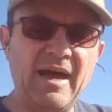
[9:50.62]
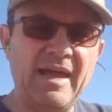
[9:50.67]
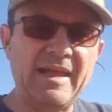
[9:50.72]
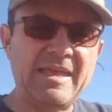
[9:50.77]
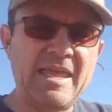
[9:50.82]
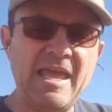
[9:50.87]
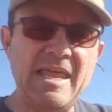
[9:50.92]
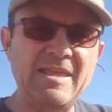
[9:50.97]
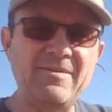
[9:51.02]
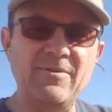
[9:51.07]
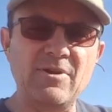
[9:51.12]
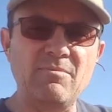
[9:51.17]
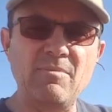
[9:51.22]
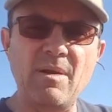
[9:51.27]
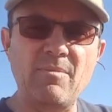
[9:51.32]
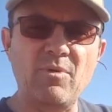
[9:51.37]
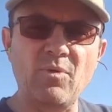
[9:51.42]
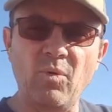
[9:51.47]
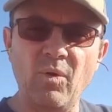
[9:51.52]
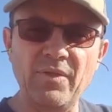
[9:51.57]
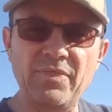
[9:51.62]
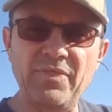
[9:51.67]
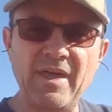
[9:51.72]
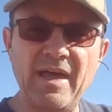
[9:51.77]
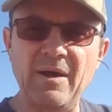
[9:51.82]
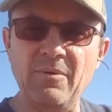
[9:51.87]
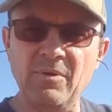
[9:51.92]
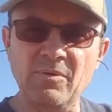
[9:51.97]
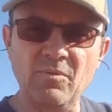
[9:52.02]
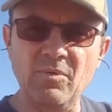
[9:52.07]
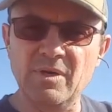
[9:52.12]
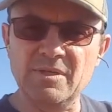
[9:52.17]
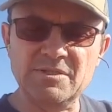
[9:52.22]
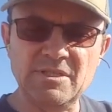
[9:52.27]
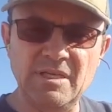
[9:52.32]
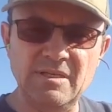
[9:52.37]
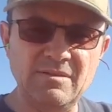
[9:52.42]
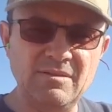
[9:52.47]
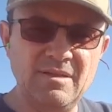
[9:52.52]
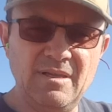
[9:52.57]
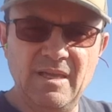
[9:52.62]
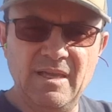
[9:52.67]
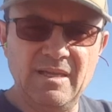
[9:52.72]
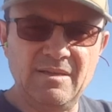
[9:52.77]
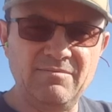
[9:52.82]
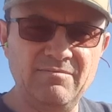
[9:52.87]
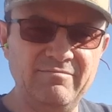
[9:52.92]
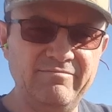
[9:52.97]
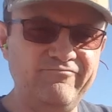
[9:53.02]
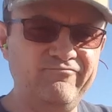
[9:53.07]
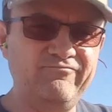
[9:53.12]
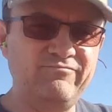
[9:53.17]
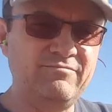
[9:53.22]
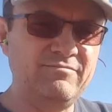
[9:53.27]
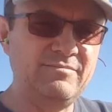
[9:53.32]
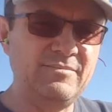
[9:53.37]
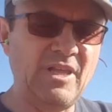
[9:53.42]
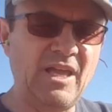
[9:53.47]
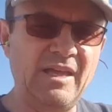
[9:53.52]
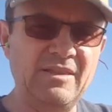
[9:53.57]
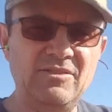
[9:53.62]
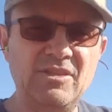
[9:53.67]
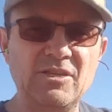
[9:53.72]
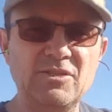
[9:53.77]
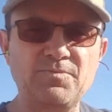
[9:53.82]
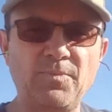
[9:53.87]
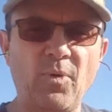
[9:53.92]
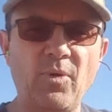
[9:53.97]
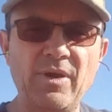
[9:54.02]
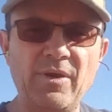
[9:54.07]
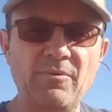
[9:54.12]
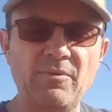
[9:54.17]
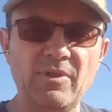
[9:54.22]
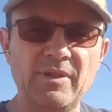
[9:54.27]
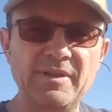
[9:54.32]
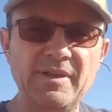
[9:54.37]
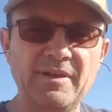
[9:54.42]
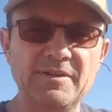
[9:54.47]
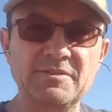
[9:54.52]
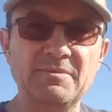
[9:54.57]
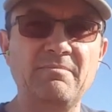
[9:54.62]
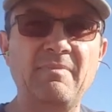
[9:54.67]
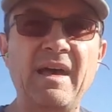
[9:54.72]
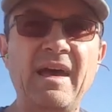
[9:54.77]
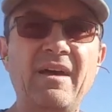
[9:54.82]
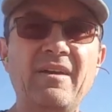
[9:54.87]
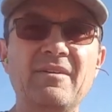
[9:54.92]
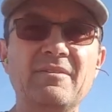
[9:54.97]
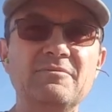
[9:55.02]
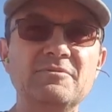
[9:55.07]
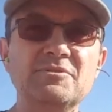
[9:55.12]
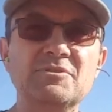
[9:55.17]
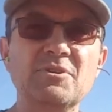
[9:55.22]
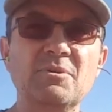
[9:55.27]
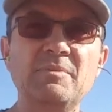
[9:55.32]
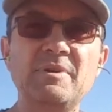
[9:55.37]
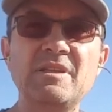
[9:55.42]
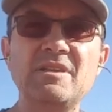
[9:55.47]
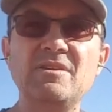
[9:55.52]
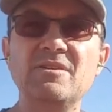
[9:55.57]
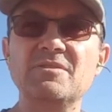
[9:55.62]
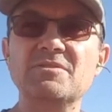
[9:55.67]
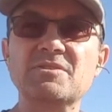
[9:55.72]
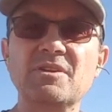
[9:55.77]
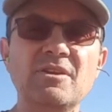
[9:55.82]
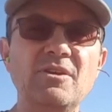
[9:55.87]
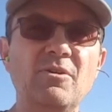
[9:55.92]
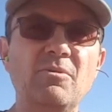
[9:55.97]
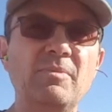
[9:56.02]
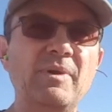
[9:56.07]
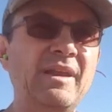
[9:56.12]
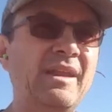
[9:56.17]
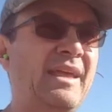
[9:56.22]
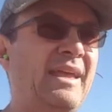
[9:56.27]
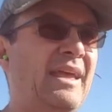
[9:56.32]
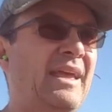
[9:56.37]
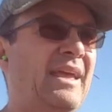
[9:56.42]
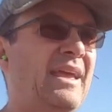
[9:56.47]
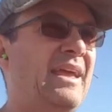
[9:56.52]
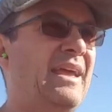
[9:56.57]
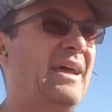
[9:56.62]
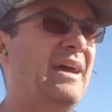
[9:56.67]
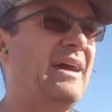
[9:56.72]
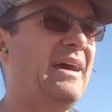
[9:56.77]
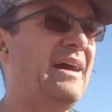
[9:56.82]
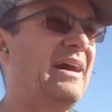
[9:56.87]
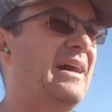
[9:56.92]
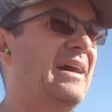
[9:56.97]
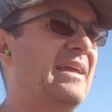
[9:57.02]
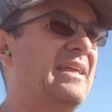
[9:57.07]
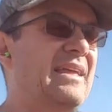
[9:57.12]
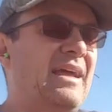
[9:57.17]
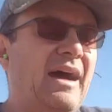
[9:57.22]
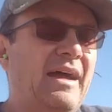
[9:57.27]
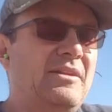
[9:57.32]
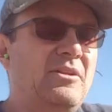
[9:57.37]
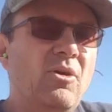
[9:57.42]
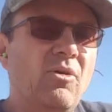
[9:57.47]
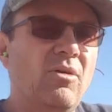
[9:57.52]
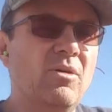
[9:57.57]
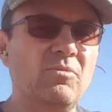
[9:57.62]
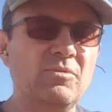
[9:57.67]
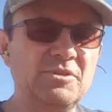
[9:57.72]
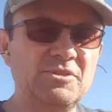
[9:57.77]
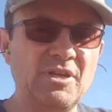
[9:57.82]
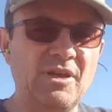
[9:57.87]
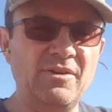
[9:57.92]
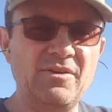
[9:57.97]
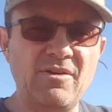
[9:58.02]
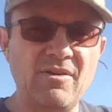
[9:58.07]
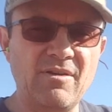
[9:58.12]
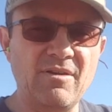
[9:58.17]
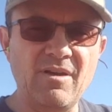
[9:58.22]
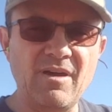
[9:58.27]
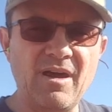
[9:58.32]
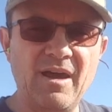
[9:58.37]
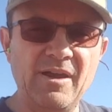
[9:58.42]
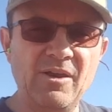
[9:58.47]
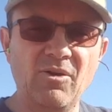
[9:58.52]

I can't even remember what that one was. It at this point it really doesn't matter. It was so many years ago, but I know it was under